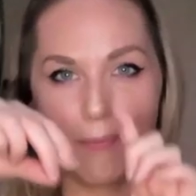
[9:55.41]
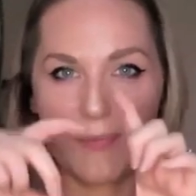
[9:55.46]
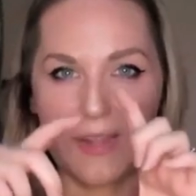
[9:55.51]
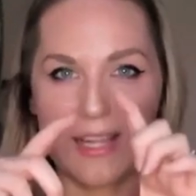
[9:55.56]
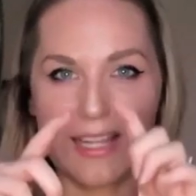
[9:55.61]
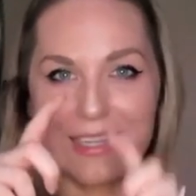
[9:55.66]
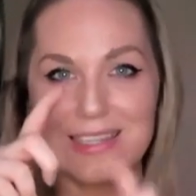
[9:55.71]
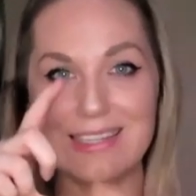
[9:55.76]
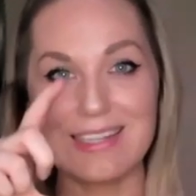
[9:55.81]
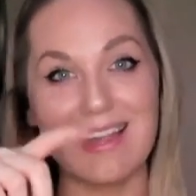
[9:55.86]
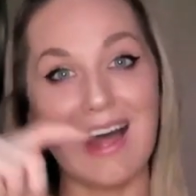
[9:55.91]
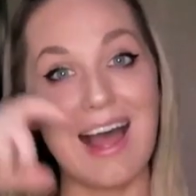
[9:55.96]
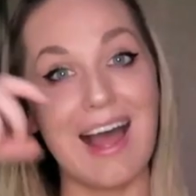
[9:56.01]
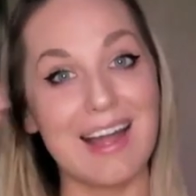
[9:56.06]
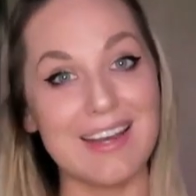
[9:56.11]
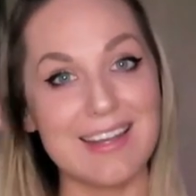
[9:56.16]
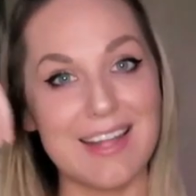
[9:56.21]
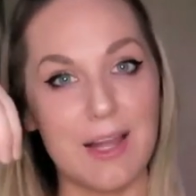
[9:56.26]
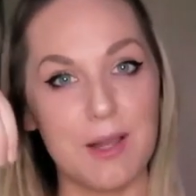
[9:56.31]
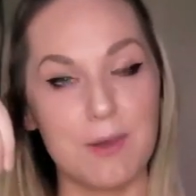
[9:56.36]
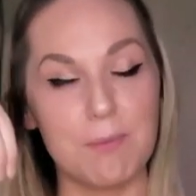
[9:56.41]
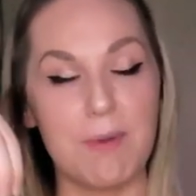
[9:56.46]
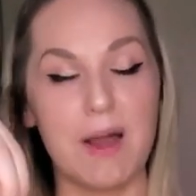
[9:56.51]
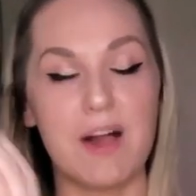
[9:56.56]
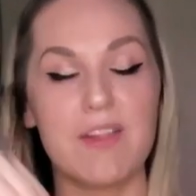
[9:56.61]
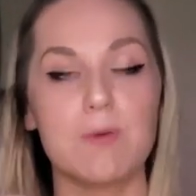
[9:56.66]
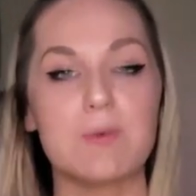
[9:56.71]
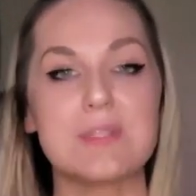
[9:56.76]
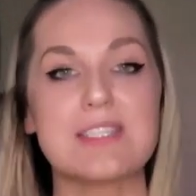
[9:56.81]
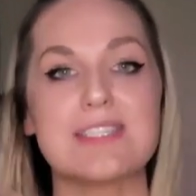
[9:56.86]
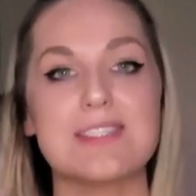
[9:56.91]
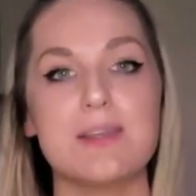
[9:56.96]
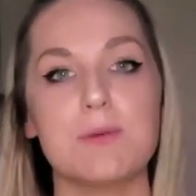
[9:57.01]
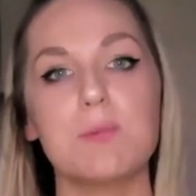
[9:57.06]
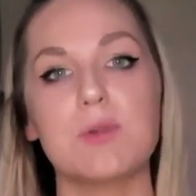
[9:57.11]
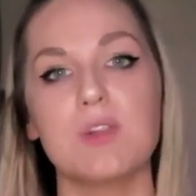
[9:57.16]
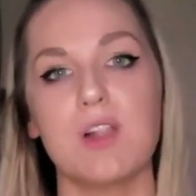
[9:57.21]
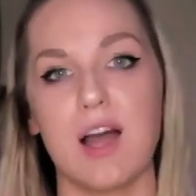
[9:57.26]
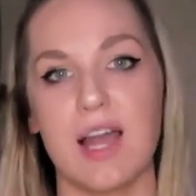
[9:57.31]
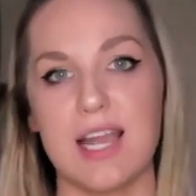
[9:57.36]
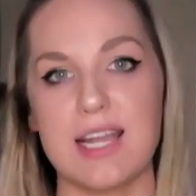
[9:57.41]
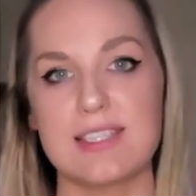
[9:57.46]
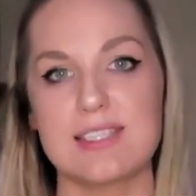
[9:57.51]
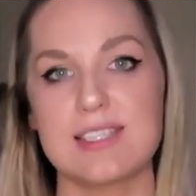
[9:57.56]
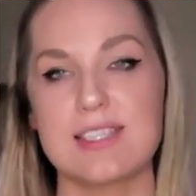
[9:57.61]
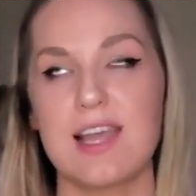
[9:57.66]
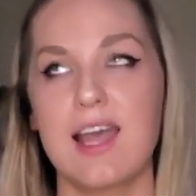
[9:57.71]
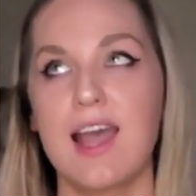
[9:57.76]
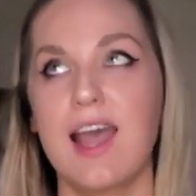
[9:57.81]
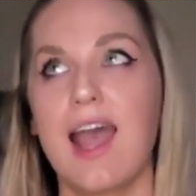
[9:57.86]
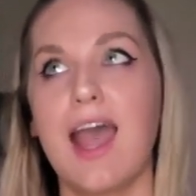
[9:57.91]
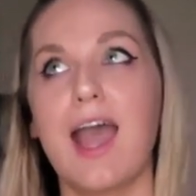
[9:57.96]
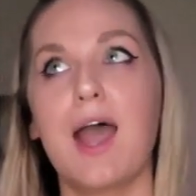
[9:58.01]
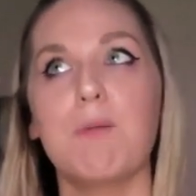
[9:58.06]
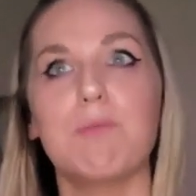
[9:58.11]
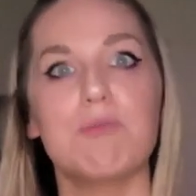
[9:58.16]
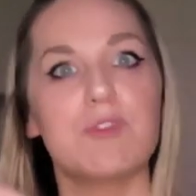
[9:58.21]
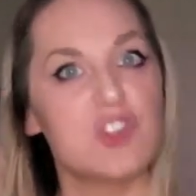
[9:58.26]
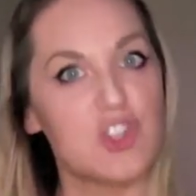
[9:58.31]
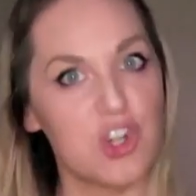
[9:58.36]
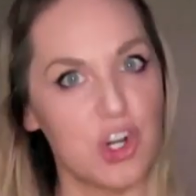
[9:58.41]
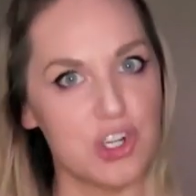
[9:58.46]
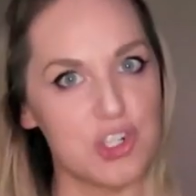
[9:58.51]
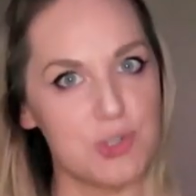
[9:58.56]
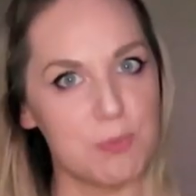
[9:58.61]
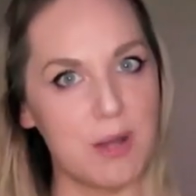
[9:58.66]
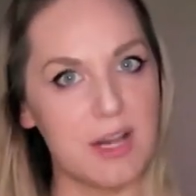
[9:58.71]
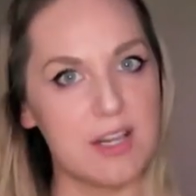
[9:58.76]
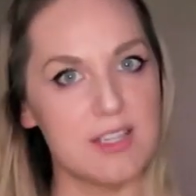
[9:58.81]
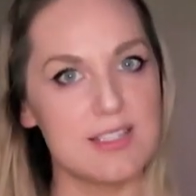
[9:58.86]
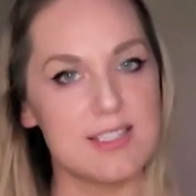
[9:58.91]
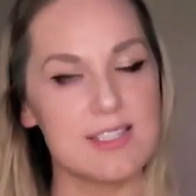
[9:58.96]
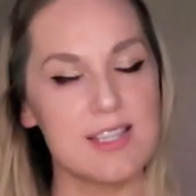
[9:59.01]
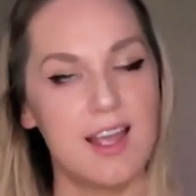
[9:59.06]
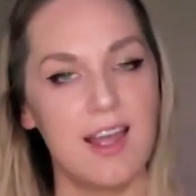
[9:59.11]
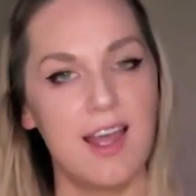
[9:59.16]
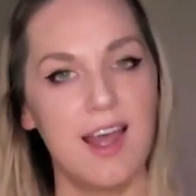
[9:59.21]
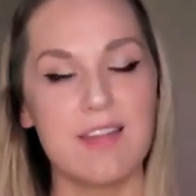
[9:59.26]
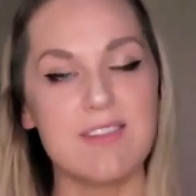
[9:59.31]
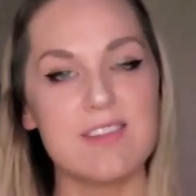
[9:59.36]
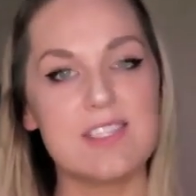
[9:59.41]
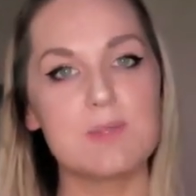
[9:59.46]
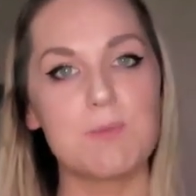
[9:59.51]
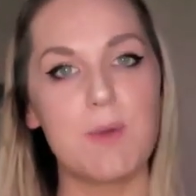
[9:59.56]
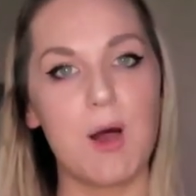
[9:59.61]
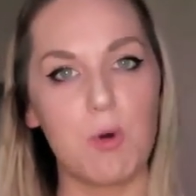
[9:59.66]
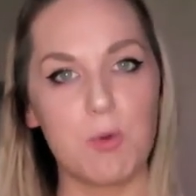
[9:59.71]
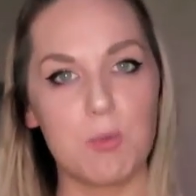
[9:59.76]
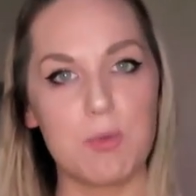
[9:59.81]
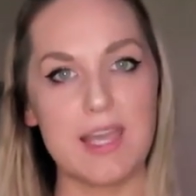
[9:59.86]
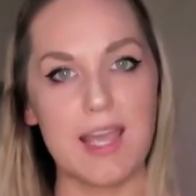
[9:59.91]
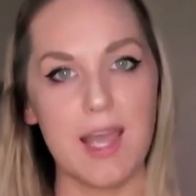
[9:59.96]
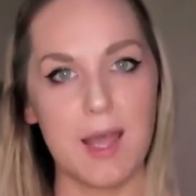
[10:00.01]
like a little handheld bell that would symbolize the church bells. And this bell would be